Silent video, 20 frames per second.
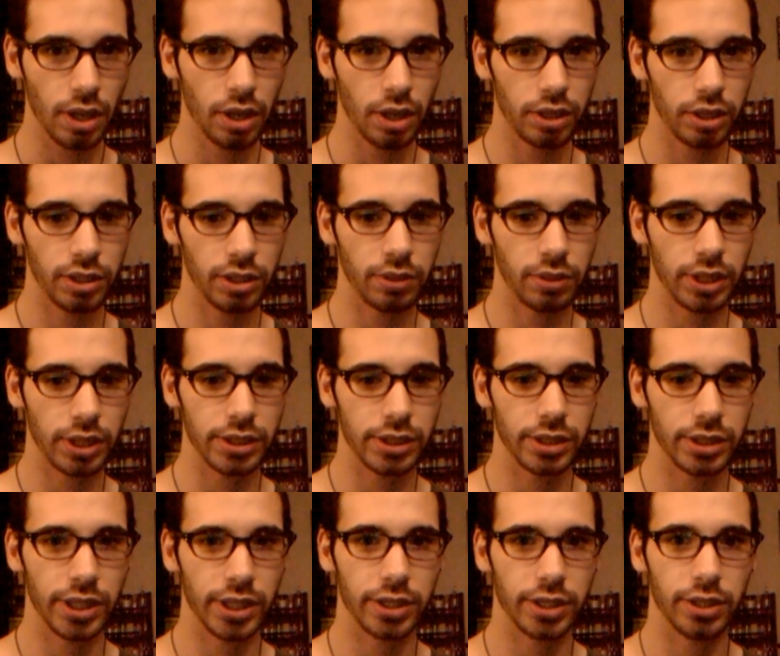you need to
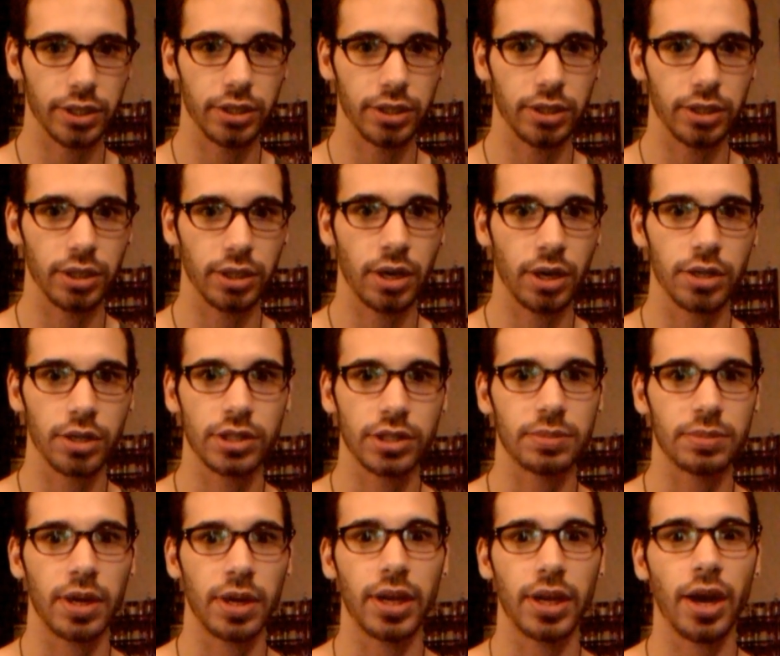get the conscious
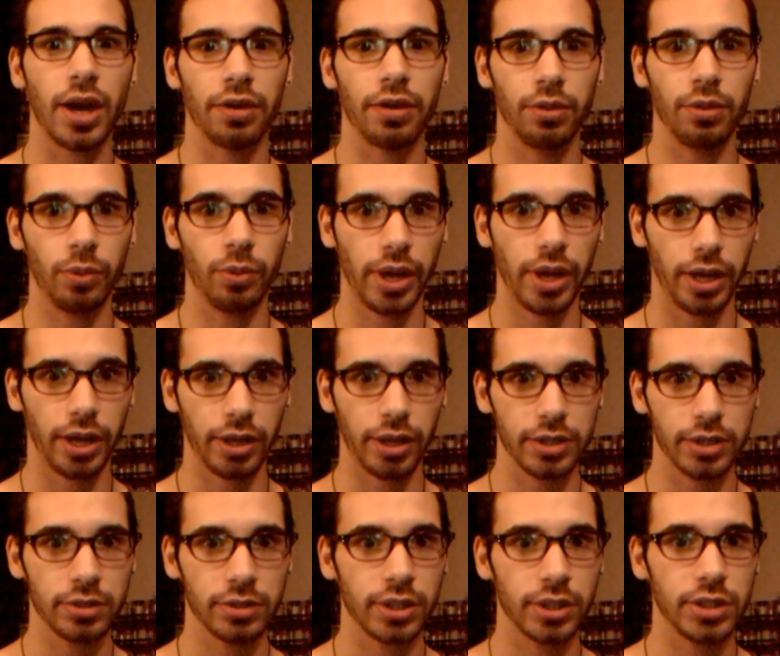mind out of the way
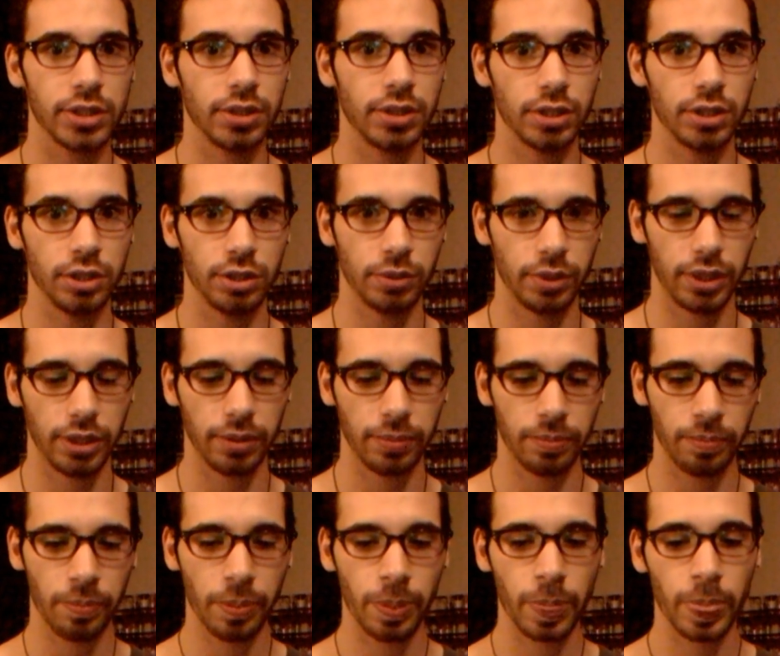so that you can do it.
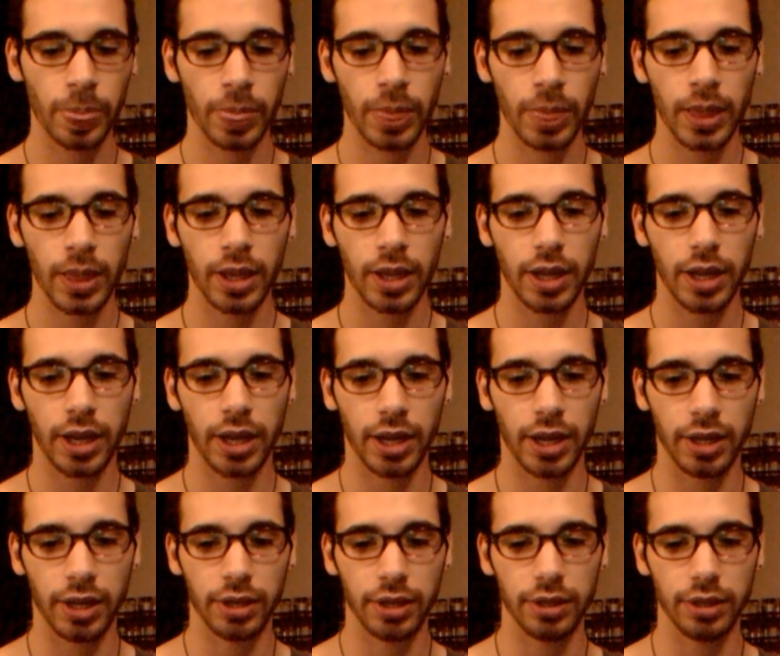
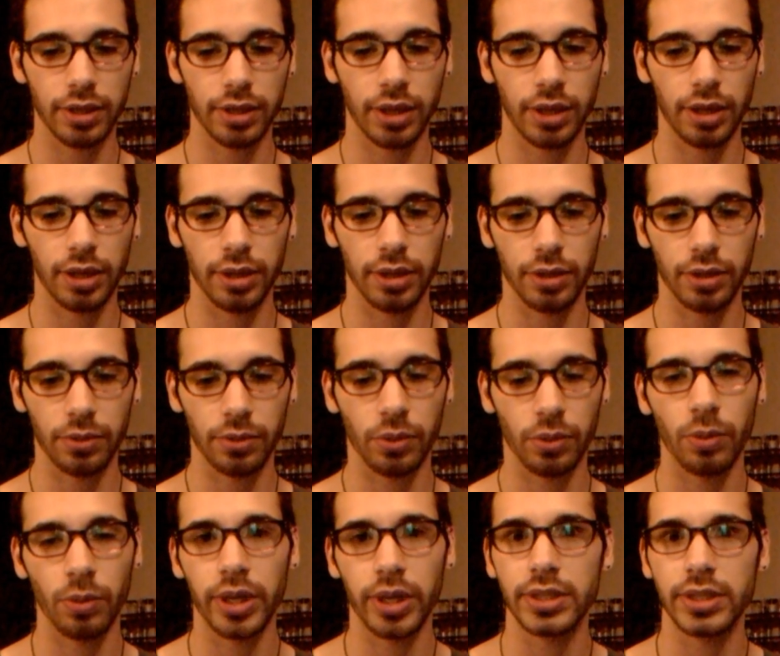And, well,
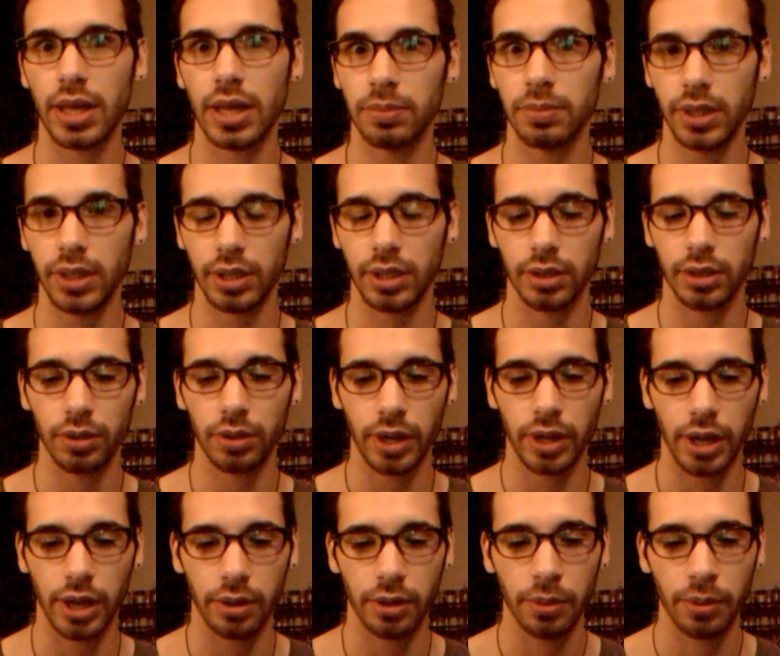what does that mean?
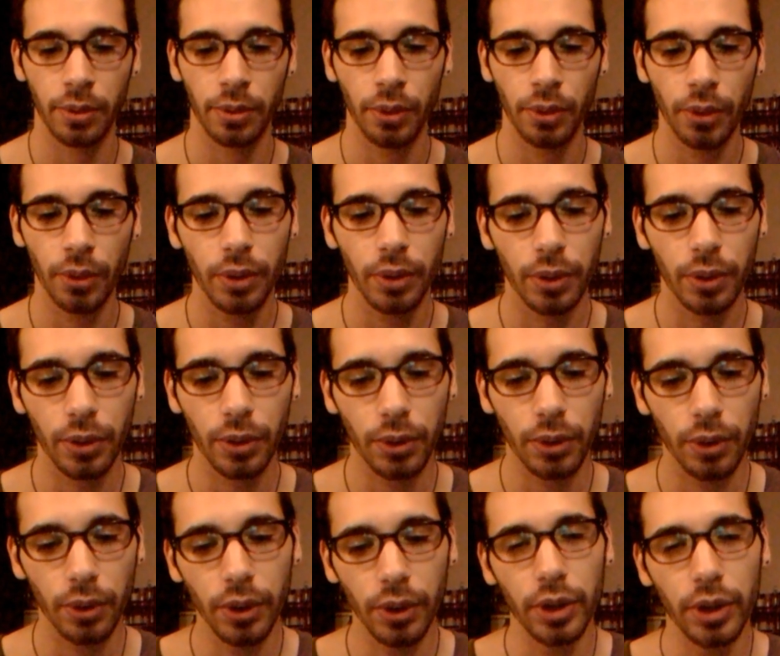Okay.
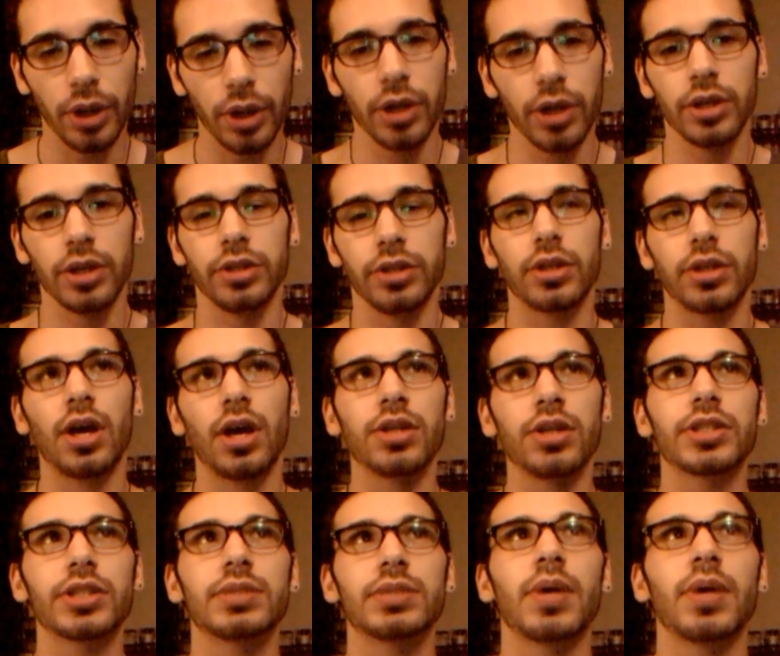Your
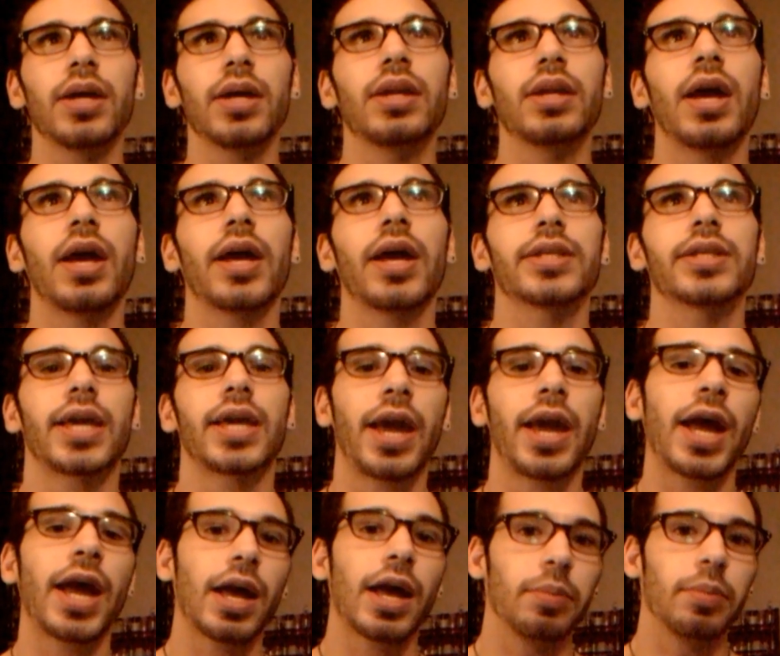conscious mind has a
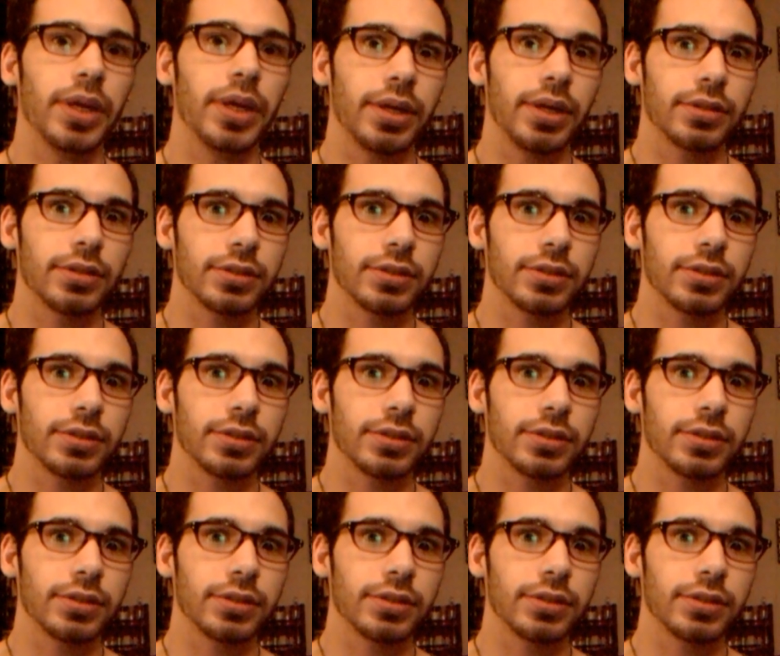habit